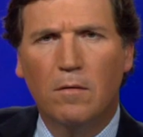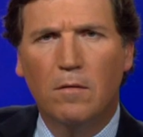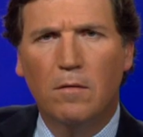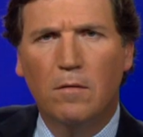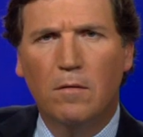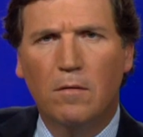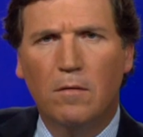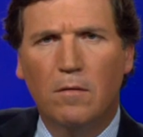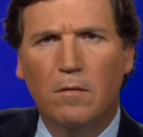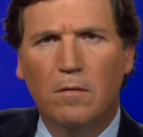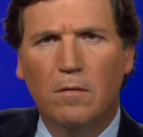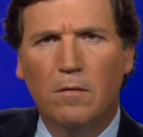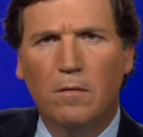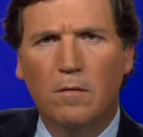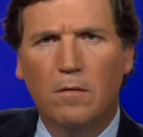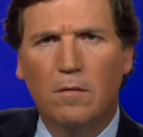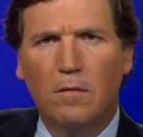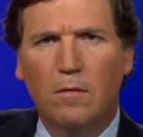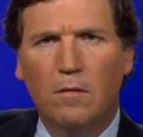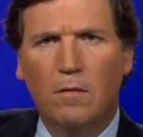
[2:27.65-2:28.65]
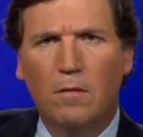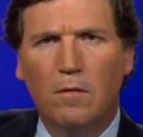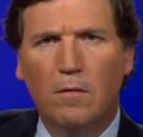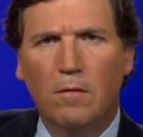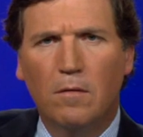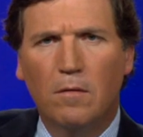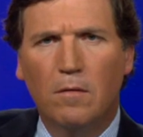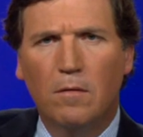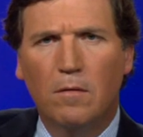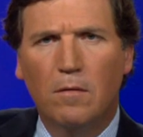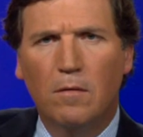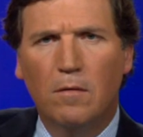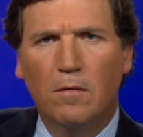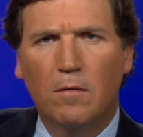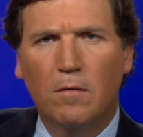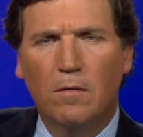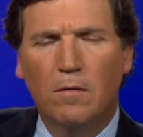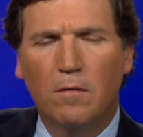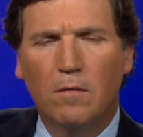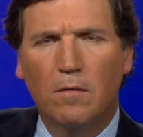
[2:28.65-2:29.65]

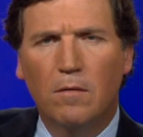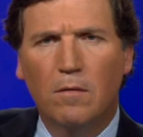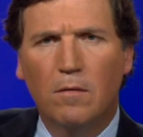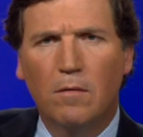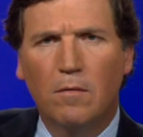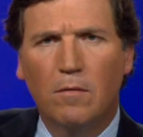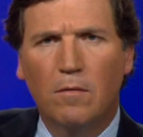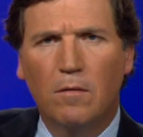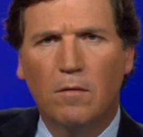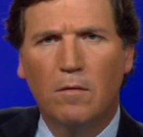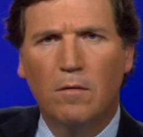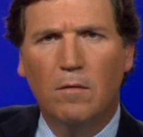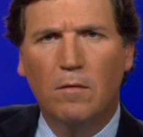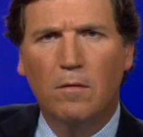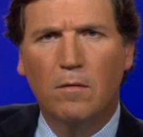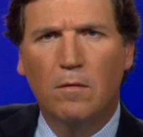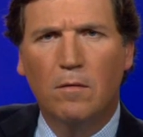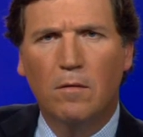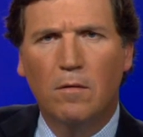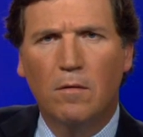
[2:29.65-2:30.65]
(silent)